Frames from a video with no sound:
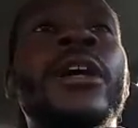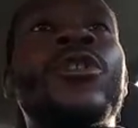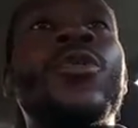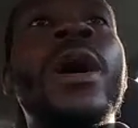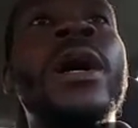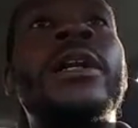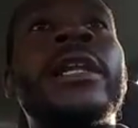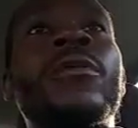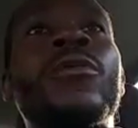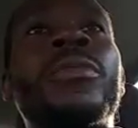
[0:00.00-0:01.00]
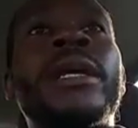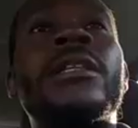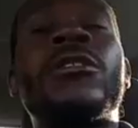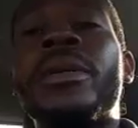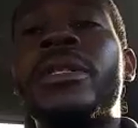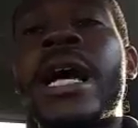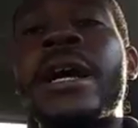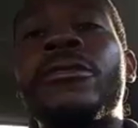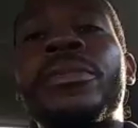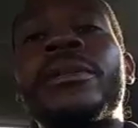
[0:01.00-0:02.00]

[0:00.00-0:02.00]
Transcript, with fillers: I don't know why they don't play a little bit tighter,